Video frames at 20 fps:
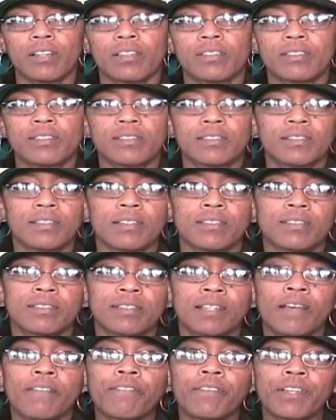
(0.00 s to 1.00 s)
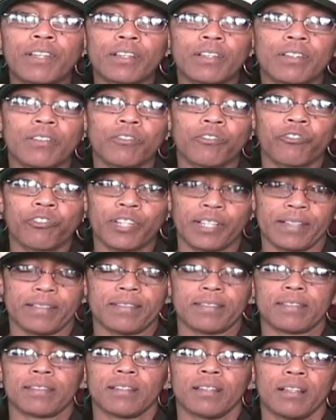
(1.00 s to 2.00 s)
civic
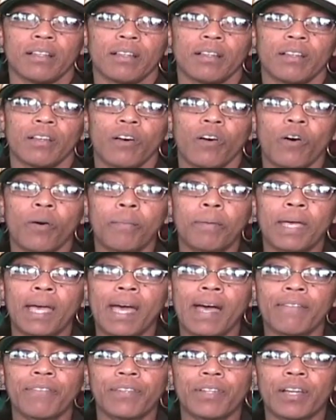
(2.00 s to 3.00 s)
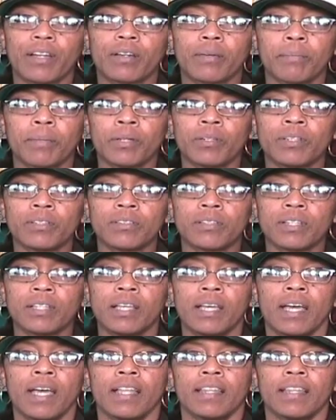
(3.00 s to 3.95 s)
risk on behalf of their community,